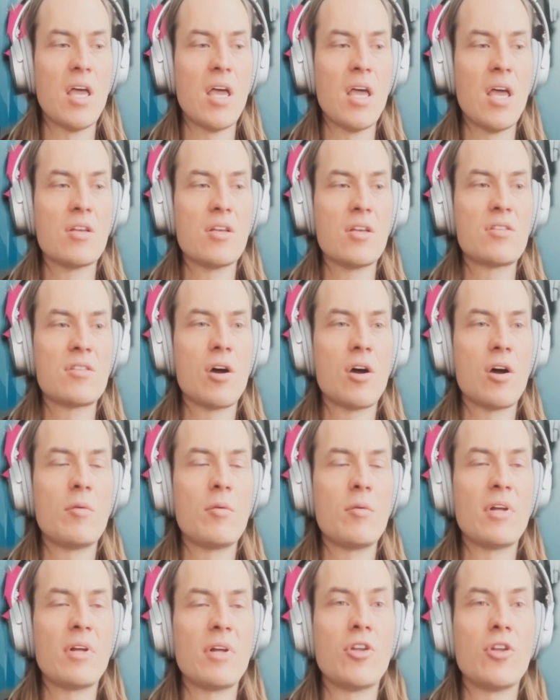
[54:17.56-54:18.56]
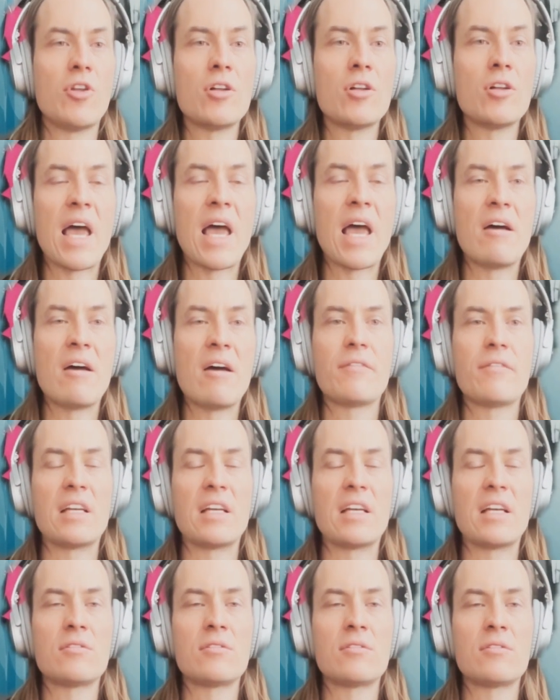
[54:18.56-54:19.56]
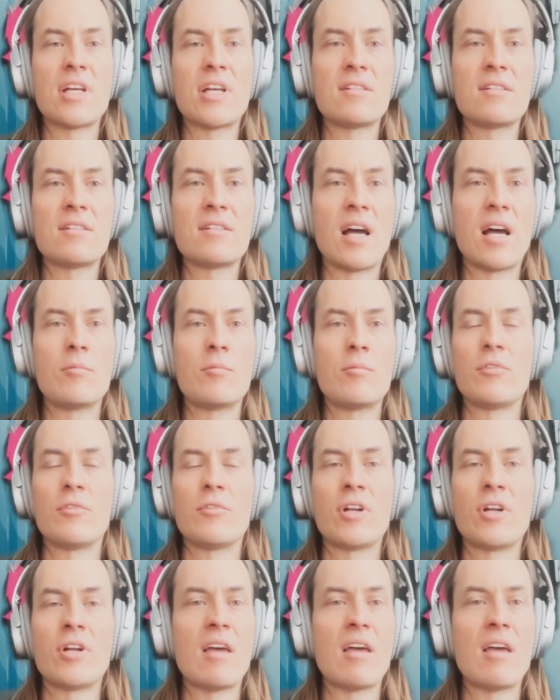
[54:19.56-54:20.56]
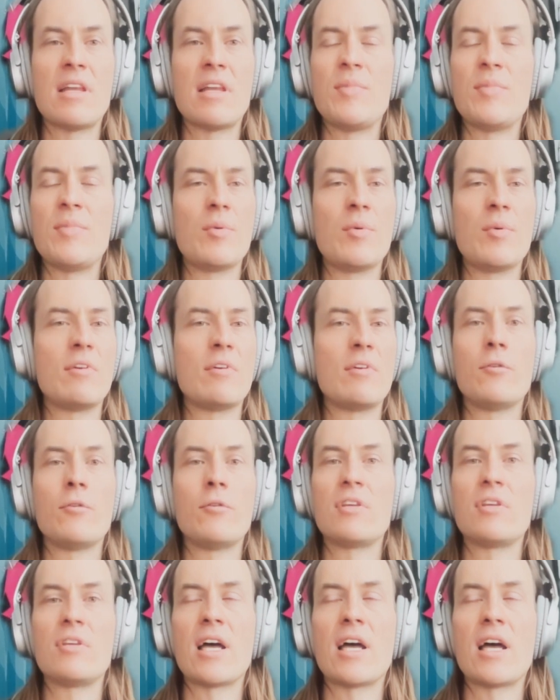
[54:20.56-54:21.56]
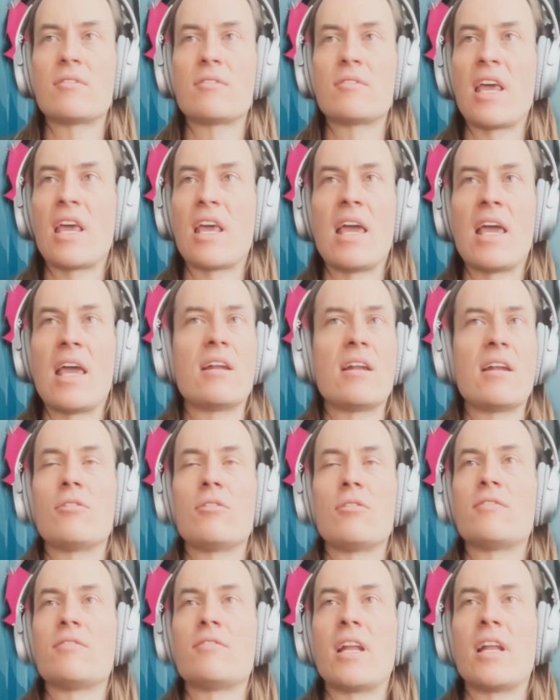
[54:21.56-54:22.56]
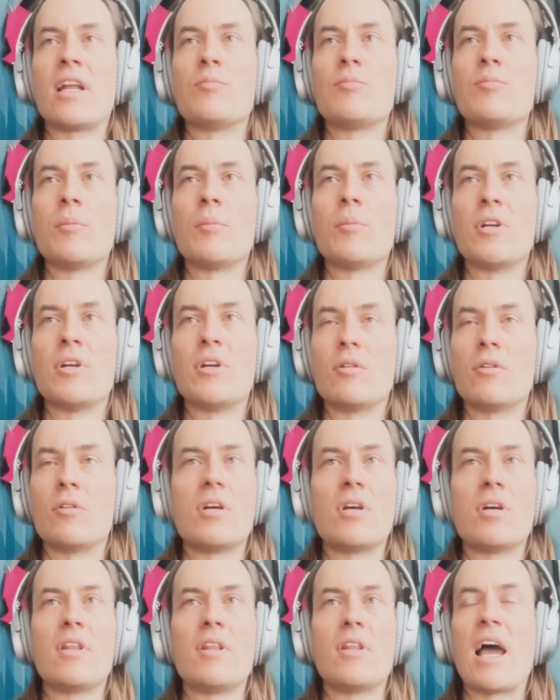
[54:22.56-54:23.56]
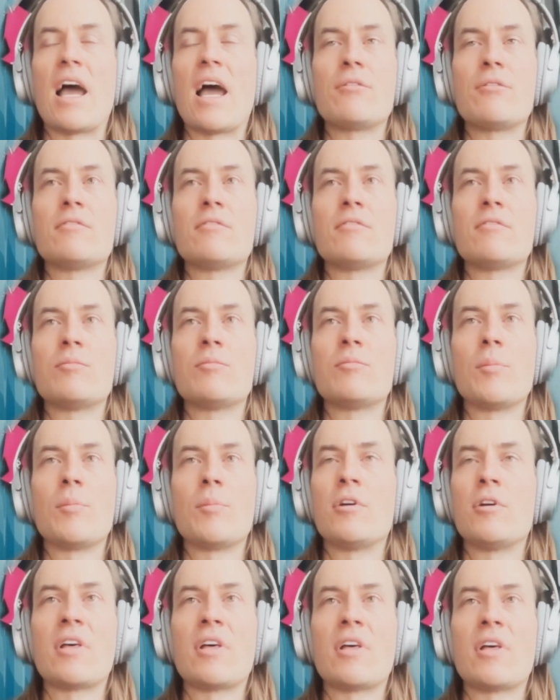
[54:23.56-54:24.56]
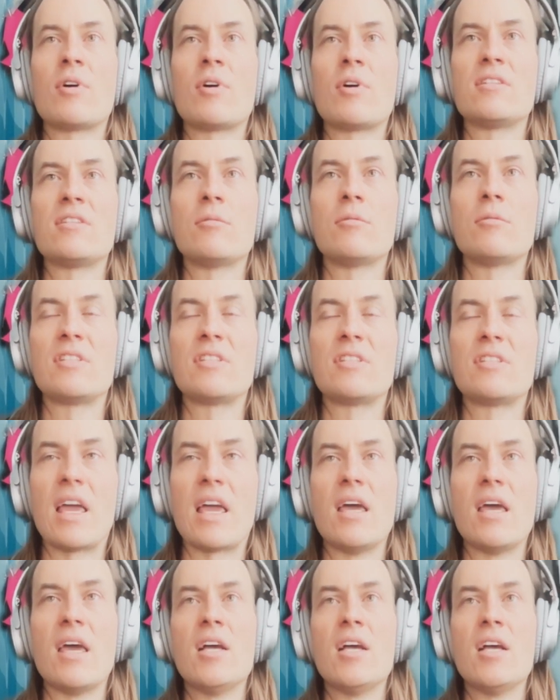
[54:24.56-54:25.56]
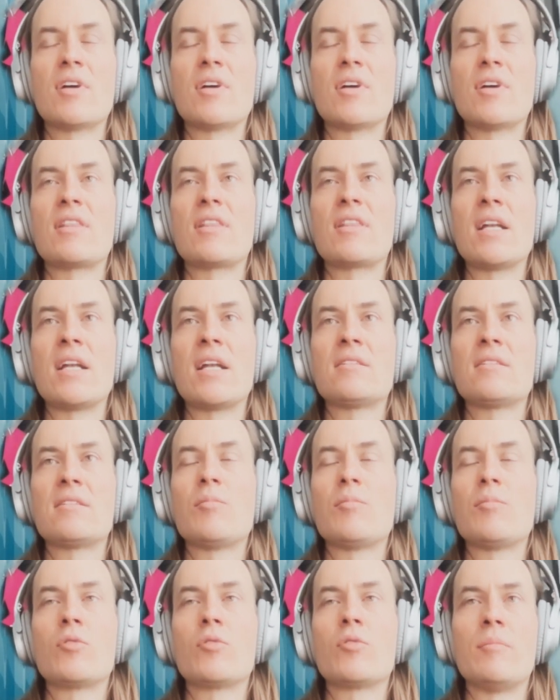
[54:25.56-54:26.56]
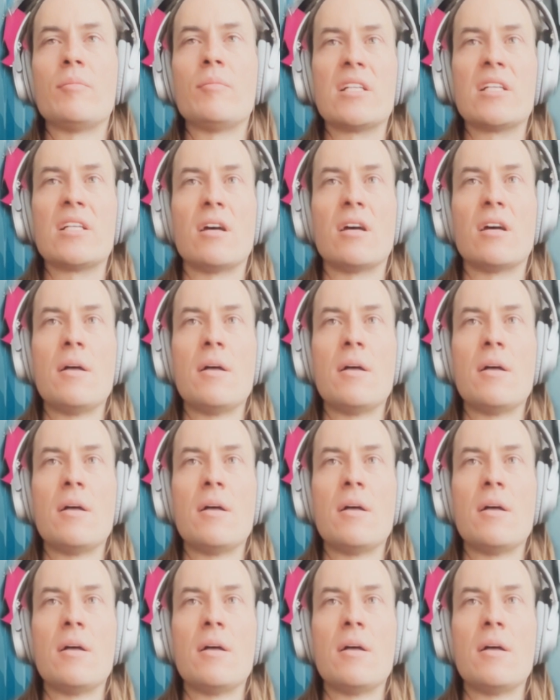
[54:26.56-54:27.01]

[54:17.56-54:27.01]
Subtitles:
So we will not have, as soon as that is done, we will not have any people with 14,000 K that are not running a proper node. They have to run a proper node, otherwise they don't stay. So I think that is an important measure.